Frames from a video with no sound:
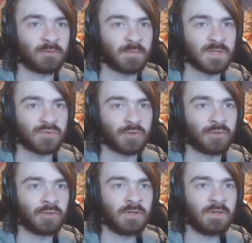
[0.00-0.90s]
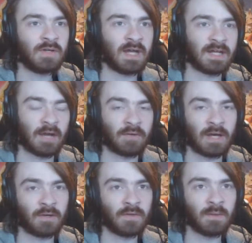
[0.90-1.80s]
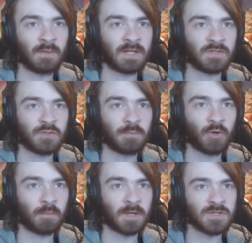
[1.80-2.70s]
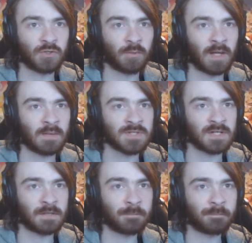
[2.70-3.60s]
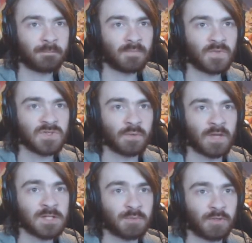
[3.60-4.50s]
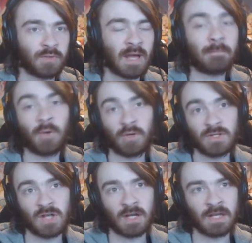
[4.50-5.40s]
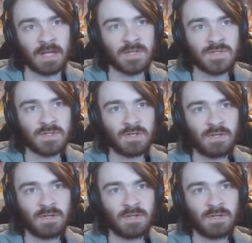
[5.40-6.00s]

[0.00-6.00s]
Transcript: from this route and Houndour. They were like the two Pokemon I saw while I was there. So that's pretty cool. And Ponyta, I guess.